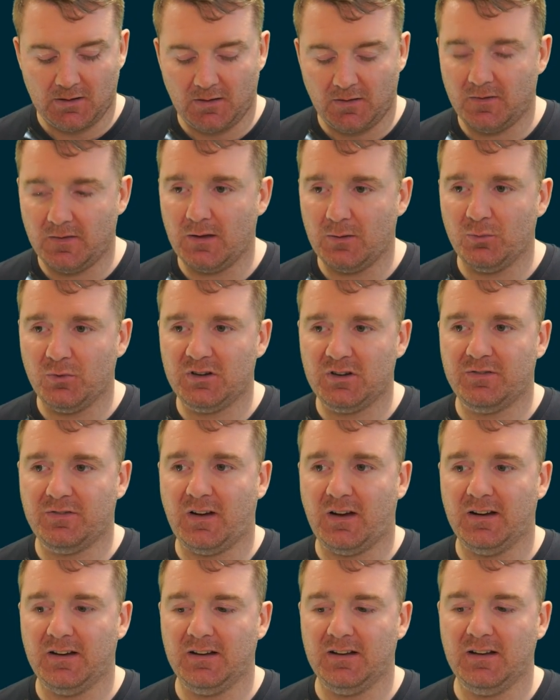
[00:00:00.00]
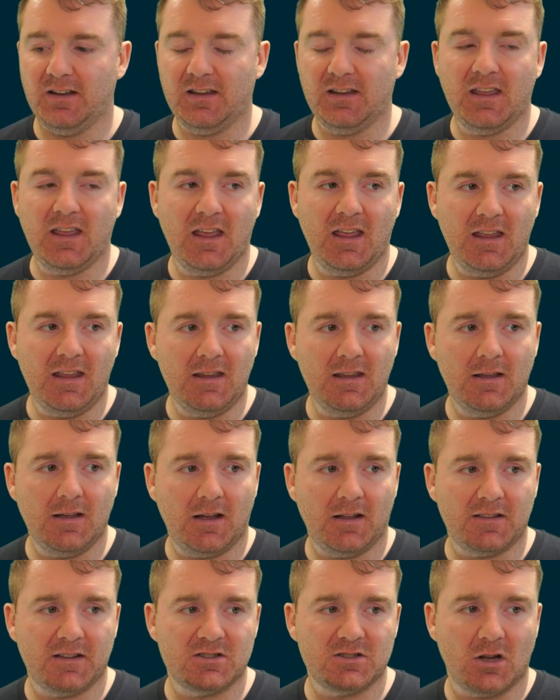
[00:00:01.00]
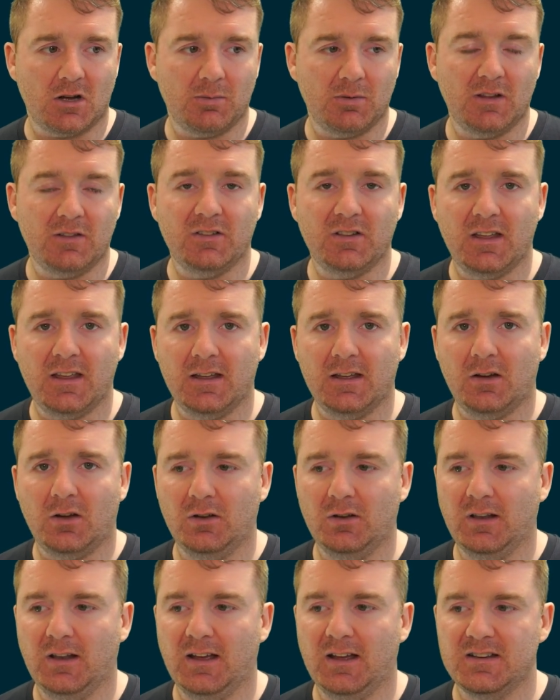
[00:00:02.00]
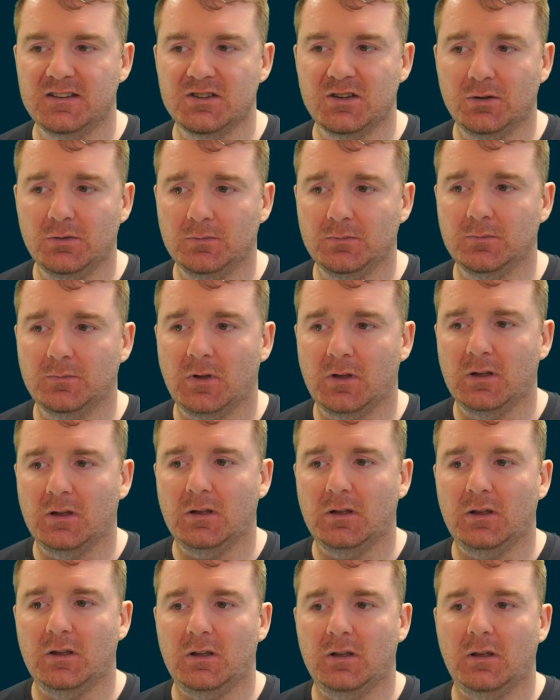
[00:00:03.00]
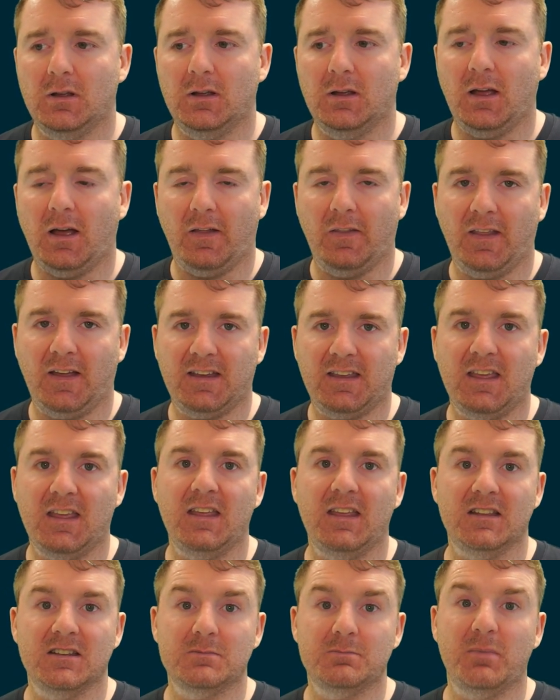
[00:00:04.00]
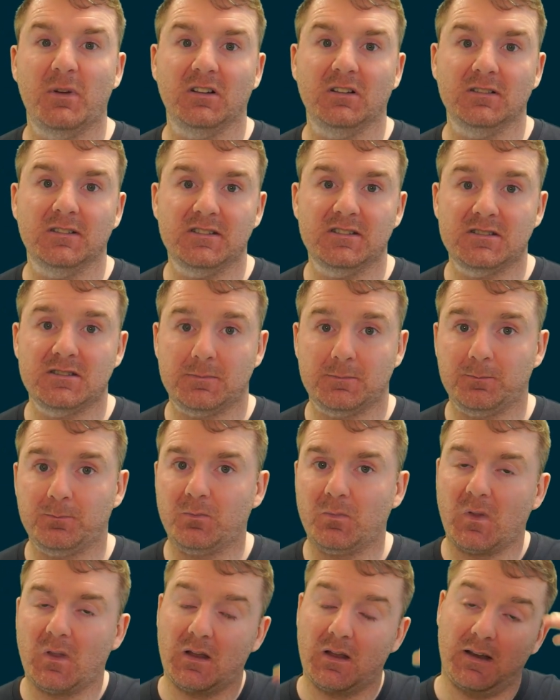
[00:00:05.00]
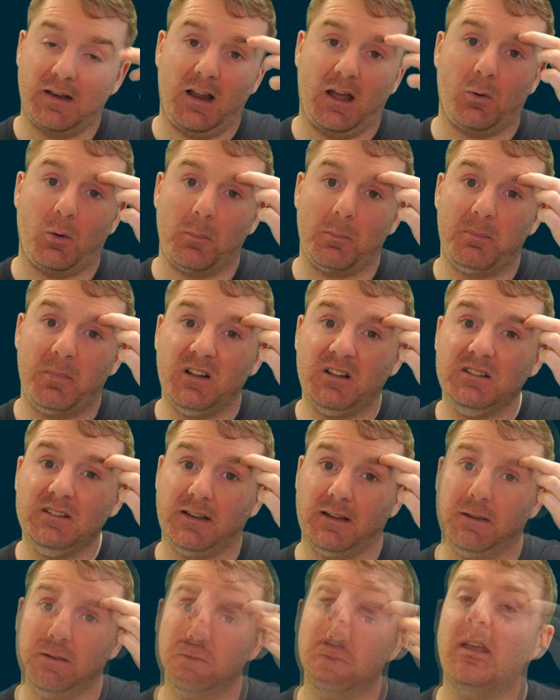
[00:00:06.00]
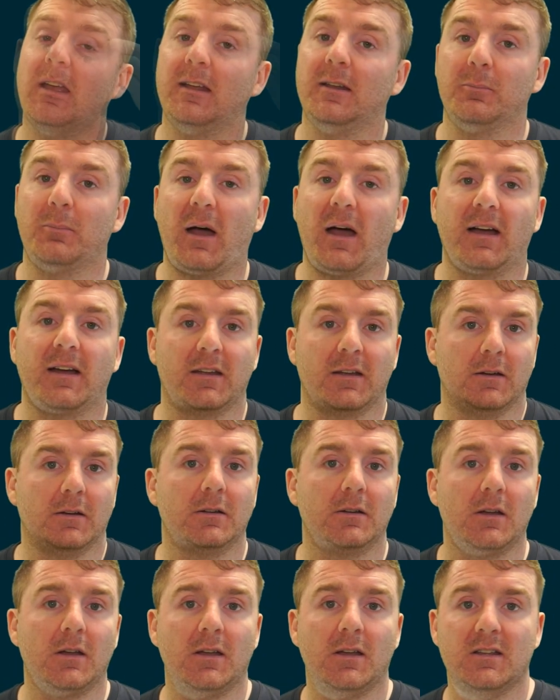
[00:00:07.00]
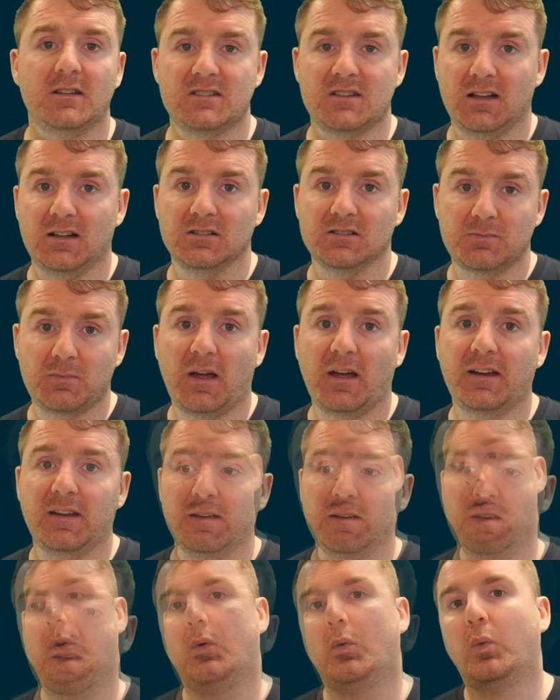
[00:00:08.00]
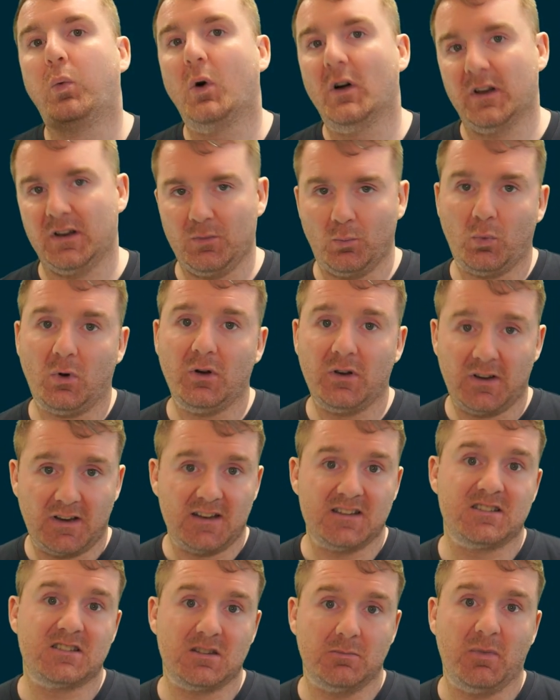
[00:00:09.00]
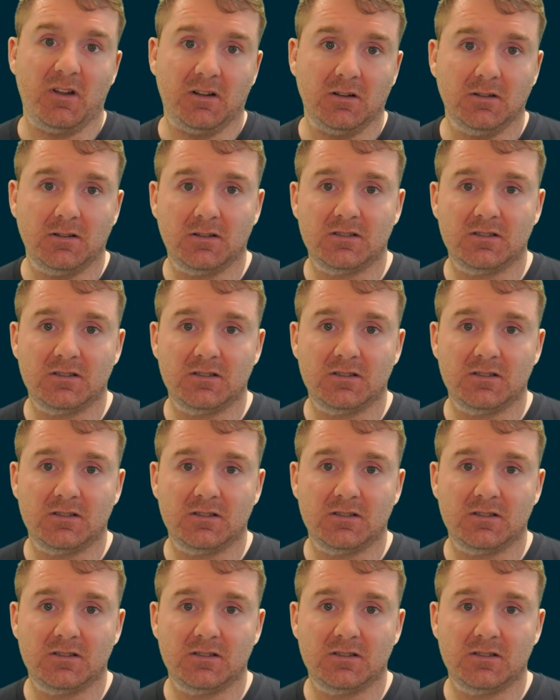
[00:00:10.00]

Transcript: Then we're defining a key at the top level here on line two, and that key is builders. Now a builder in Packer tells Packer what it, what it is to build.